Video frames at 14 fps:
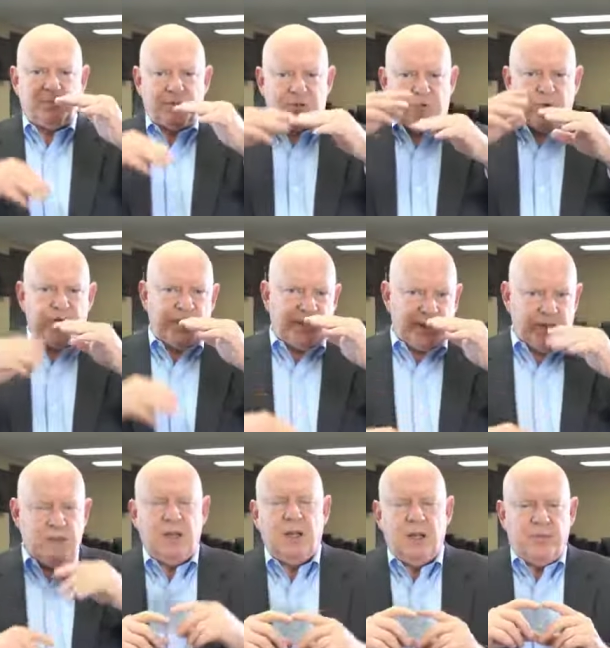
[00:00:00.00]

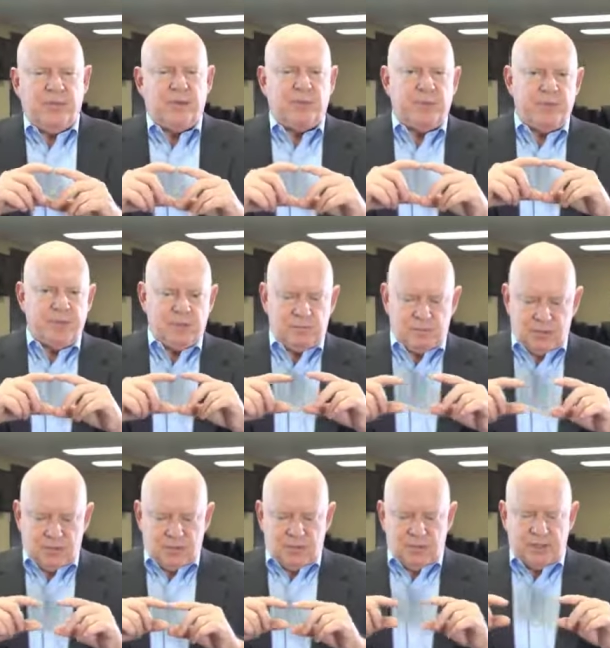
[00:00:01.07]
screen. There would be a, a
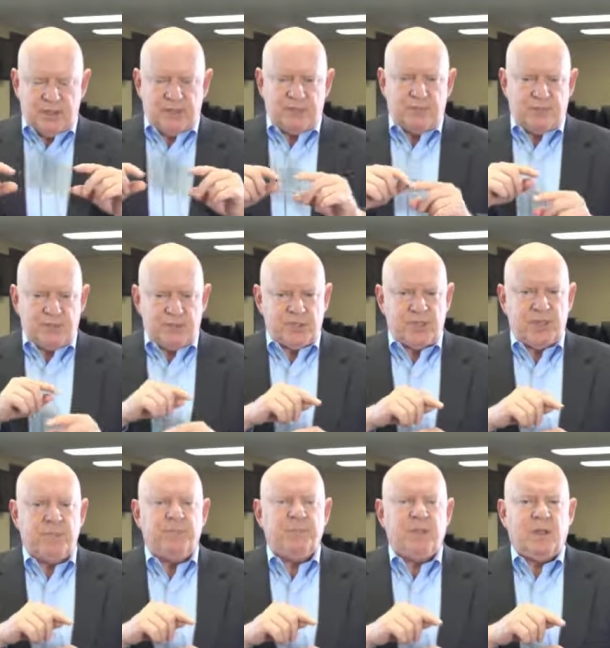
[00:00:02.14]
little link that would
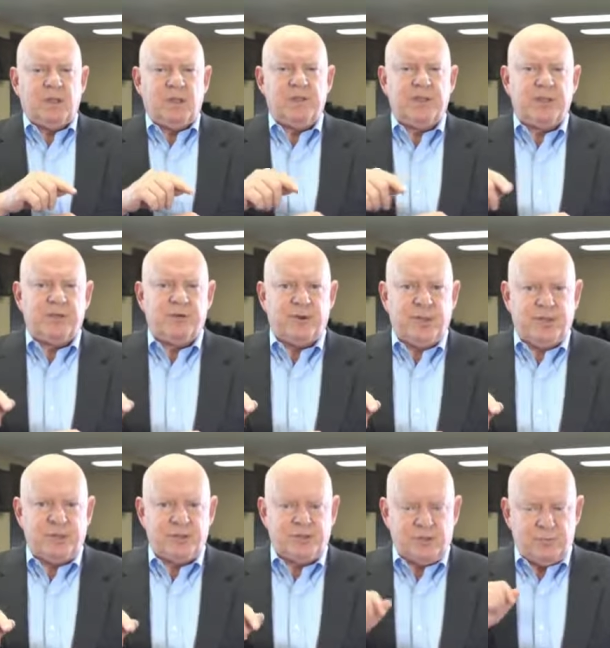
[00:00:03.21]
say, click here to
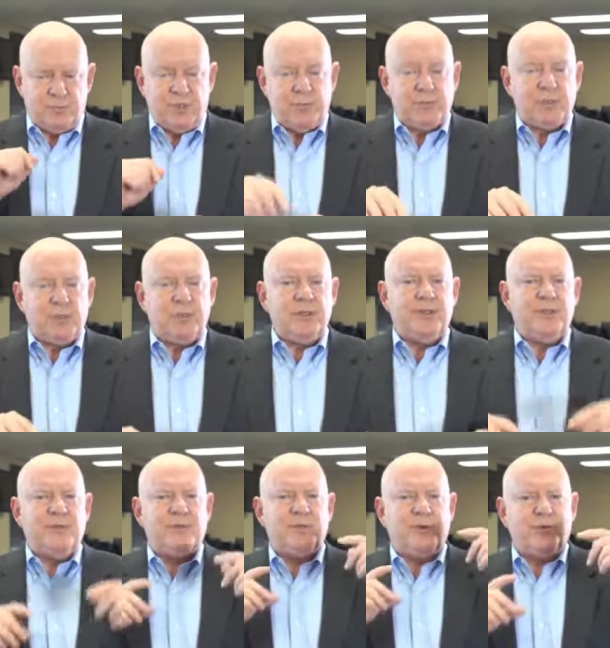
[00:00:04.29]
exit. When they would click,
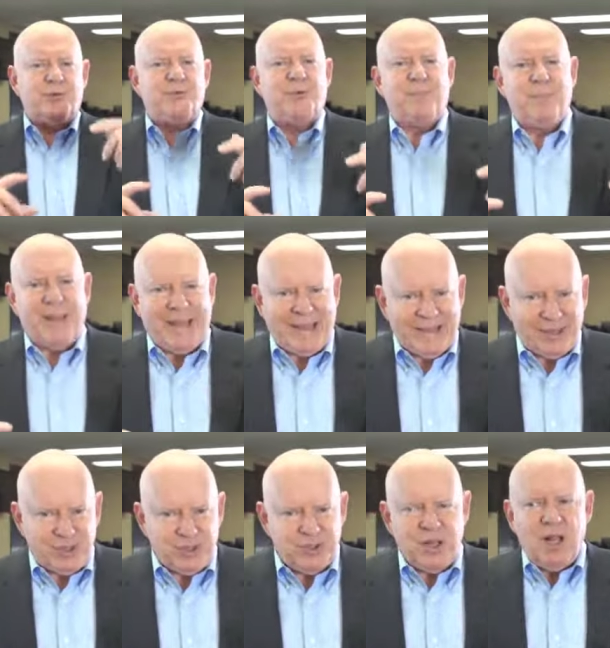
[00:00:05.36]
they would go to a
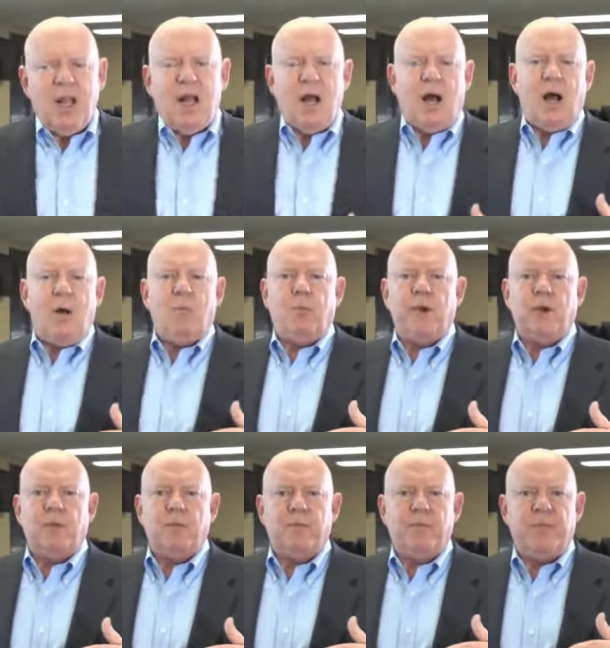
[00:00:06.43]
page Uh,
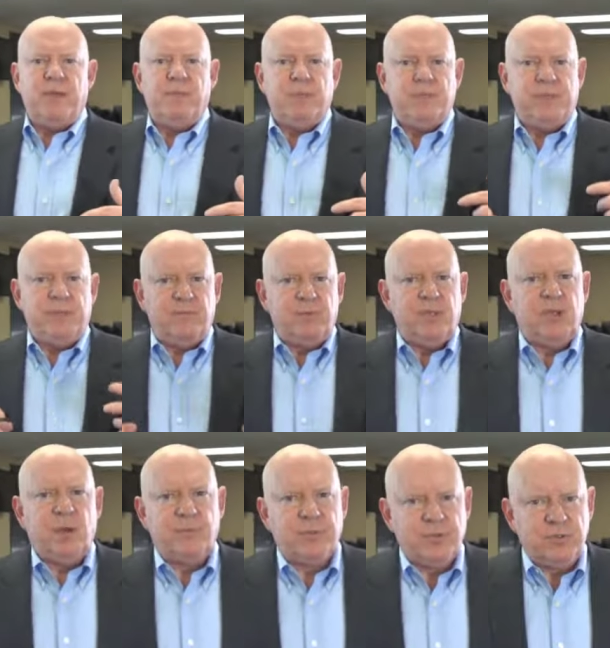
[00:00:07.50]
where they would be given the
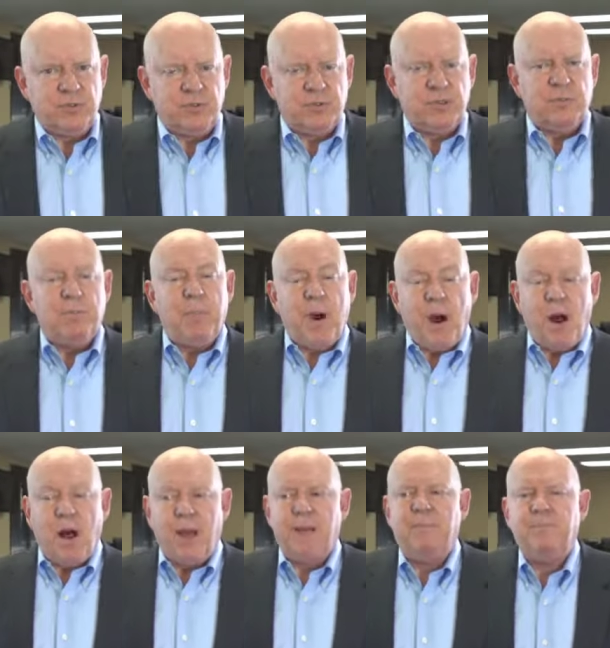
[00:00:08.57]
opportunity to
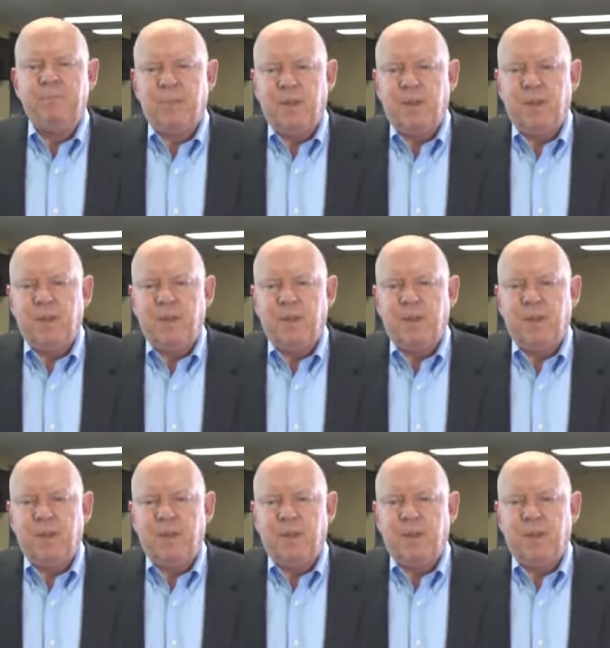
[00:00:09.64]
buy